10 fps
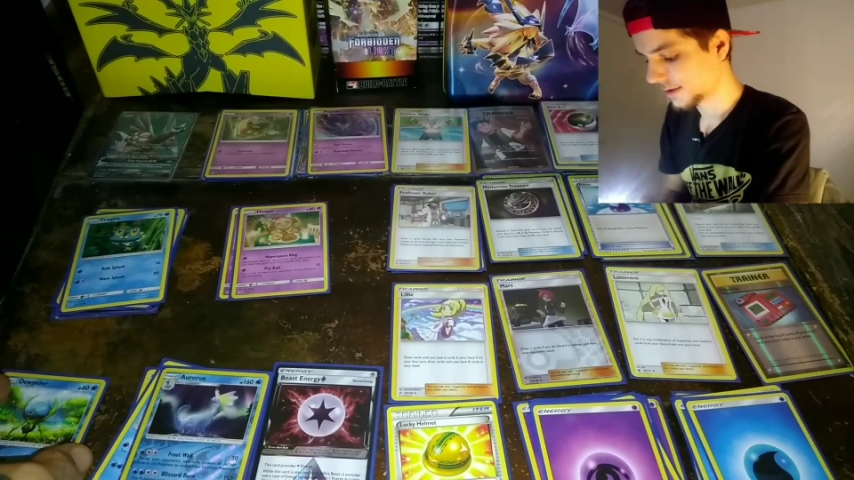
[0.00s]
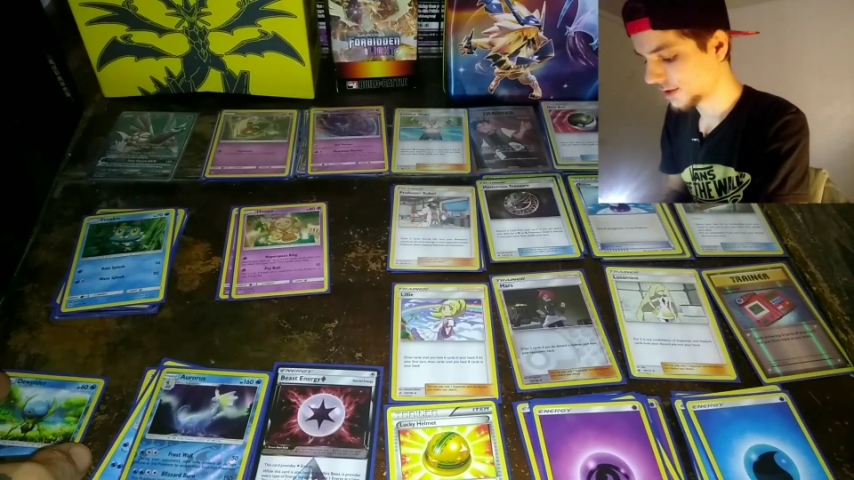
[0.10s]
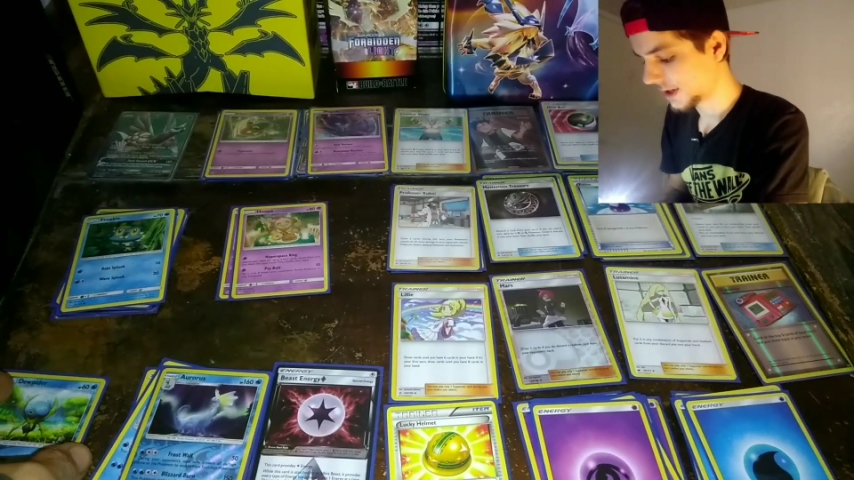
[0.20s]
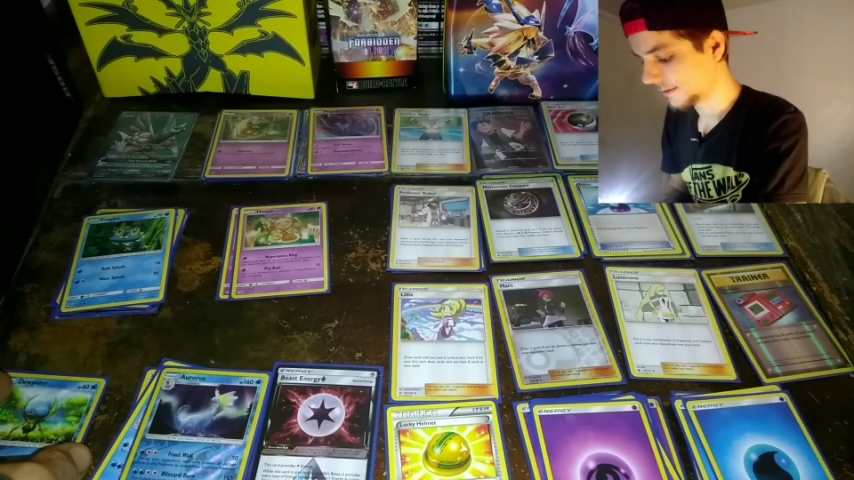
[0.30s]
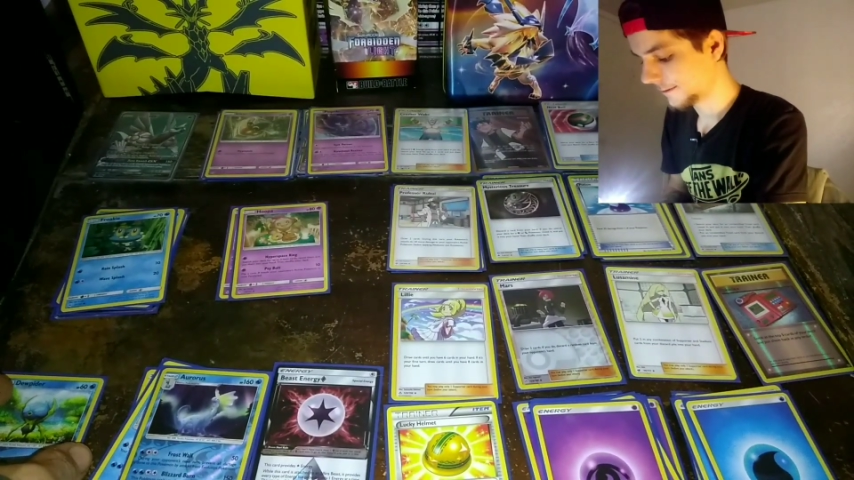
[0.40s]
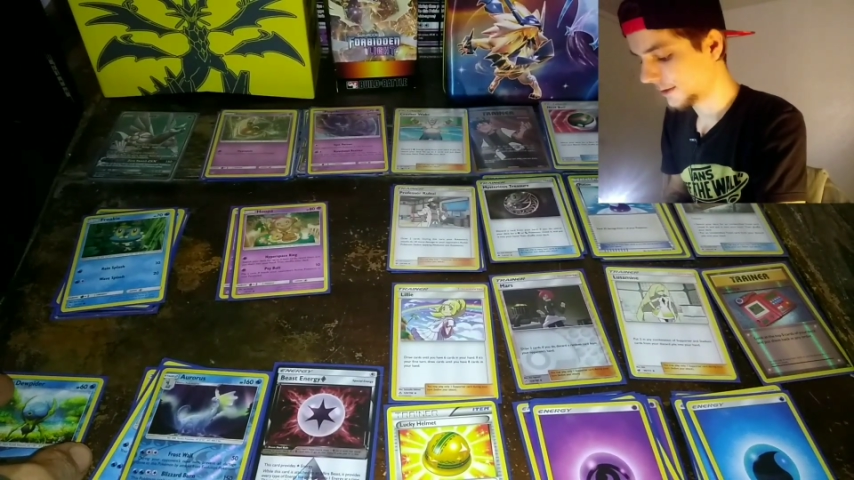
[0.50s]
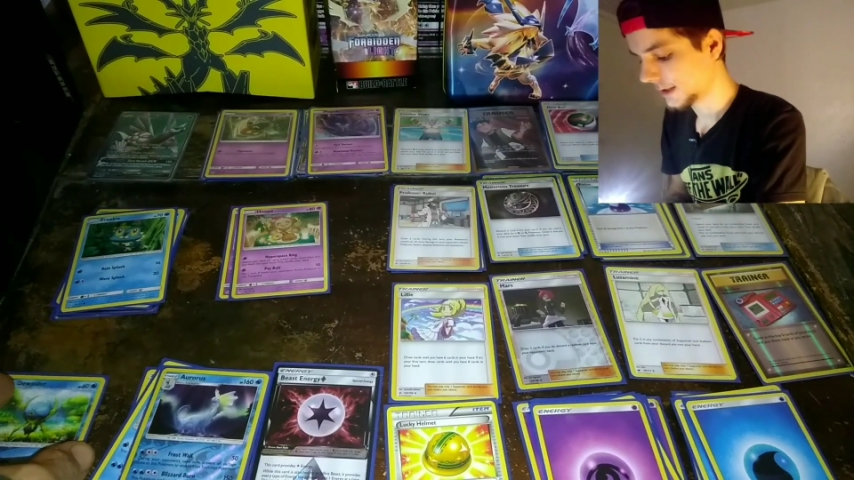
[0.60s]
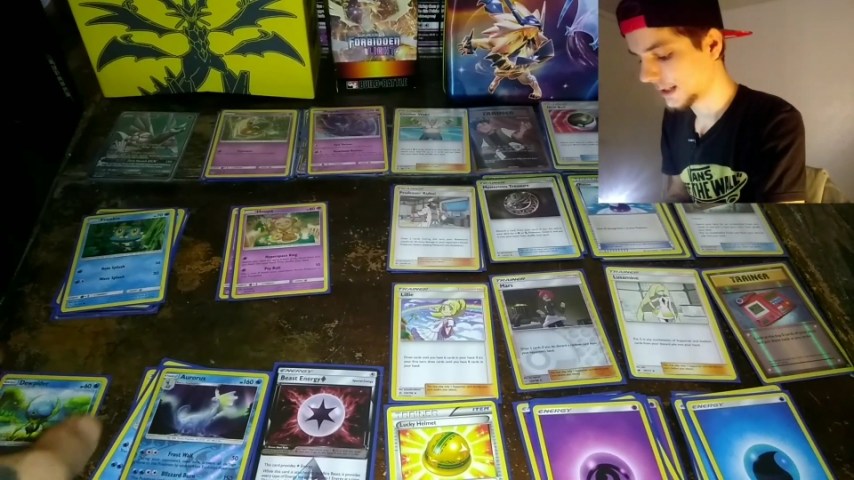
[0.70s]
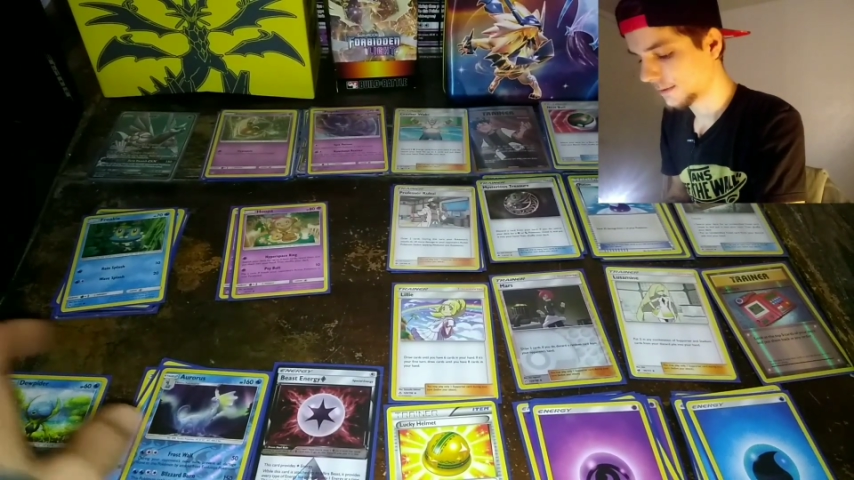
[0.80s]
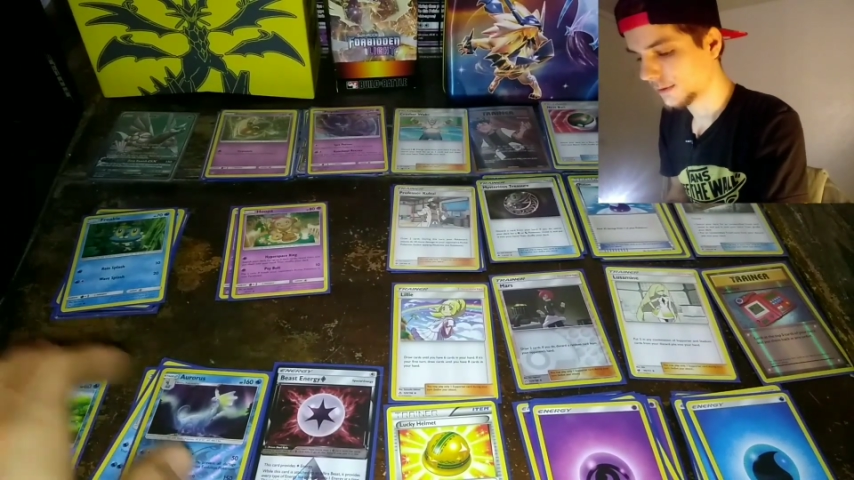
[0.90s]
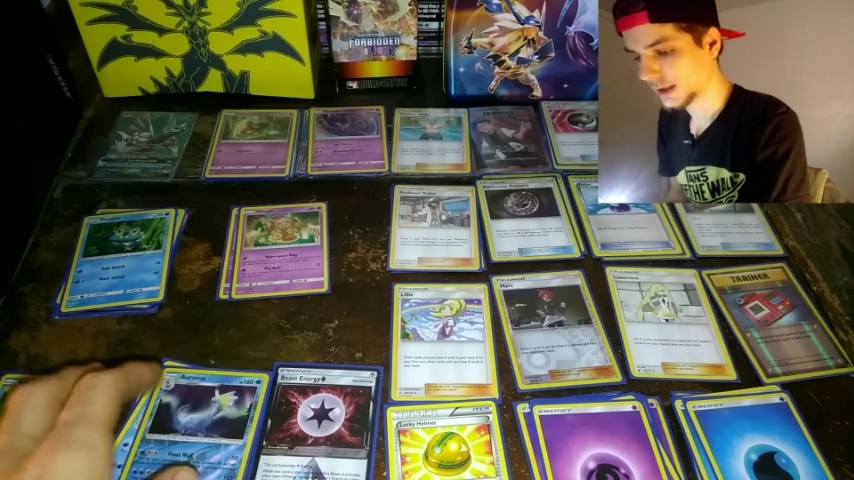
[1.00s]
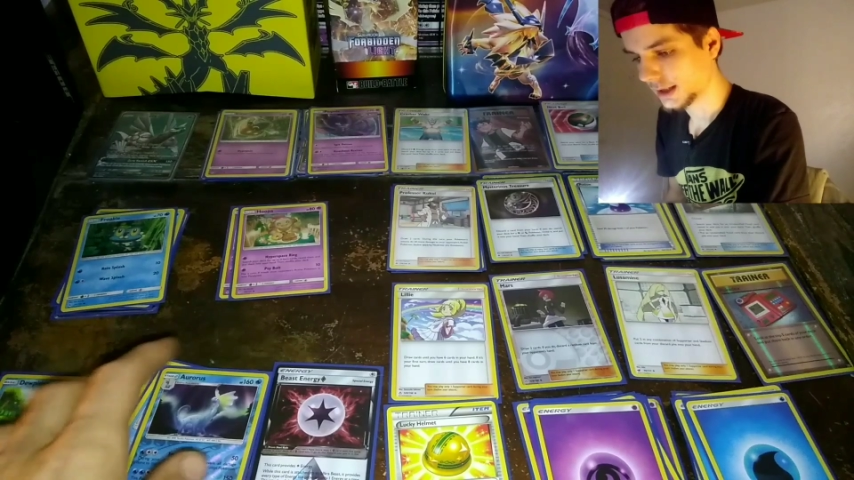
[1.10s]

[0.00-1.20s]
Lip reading: to try and fill out what I